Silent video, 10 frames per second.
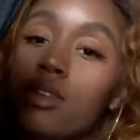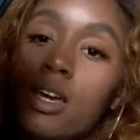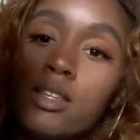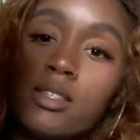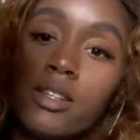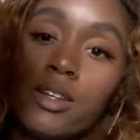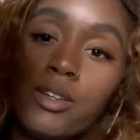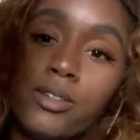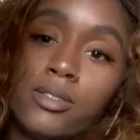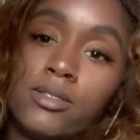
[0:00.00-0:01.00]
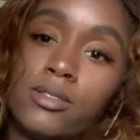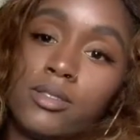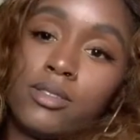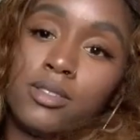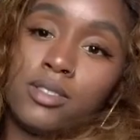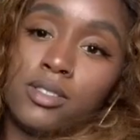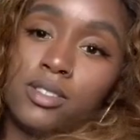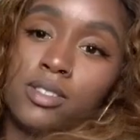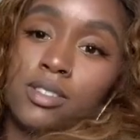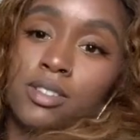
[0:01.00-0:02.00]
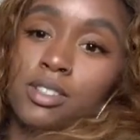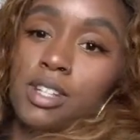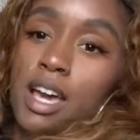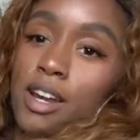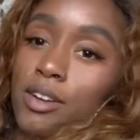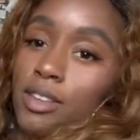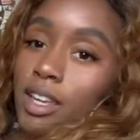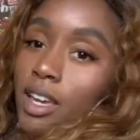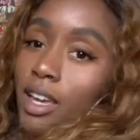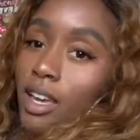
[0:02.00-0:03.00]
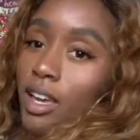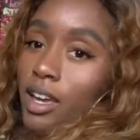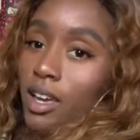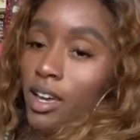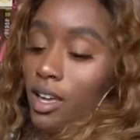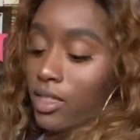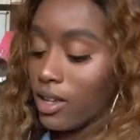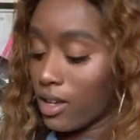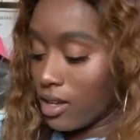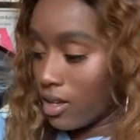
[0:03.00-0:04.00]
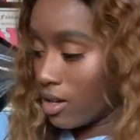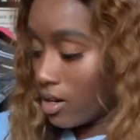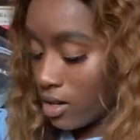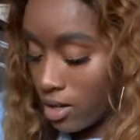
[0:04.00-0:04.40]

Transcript: that's the little shadow thing, and then